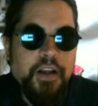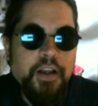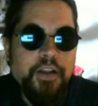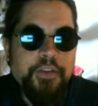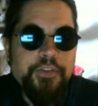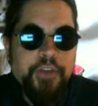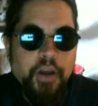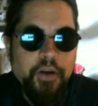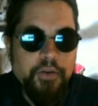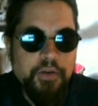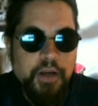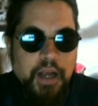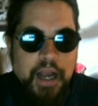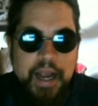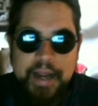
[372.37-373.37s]
So
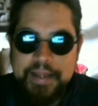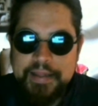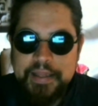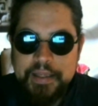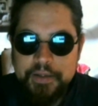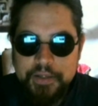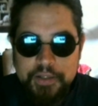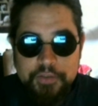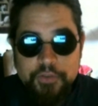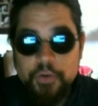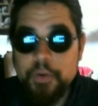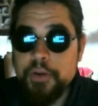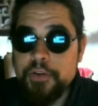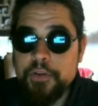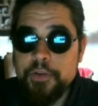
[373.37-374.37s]
I think he's
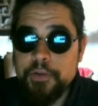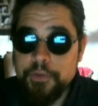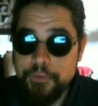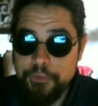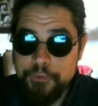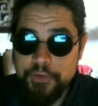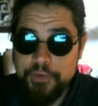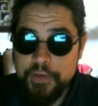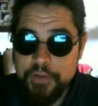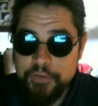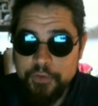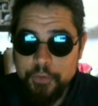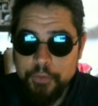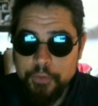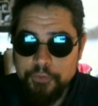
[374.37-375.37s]
going to lose this
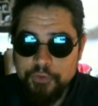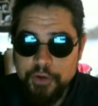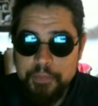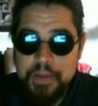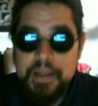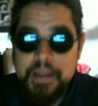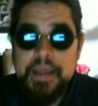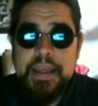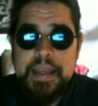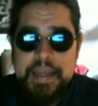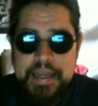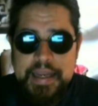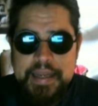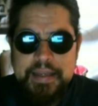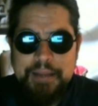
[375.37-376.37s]
soul gem,
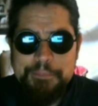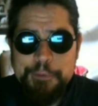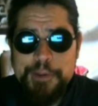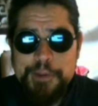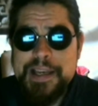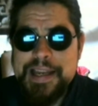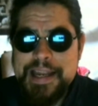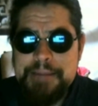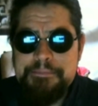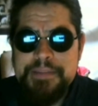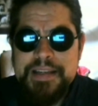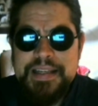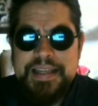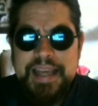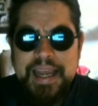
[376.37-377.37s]
end up with an
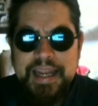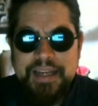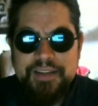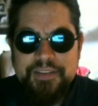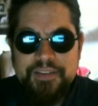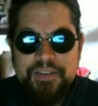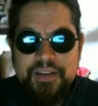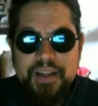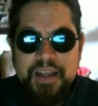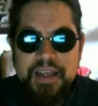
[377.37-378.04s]
empty case,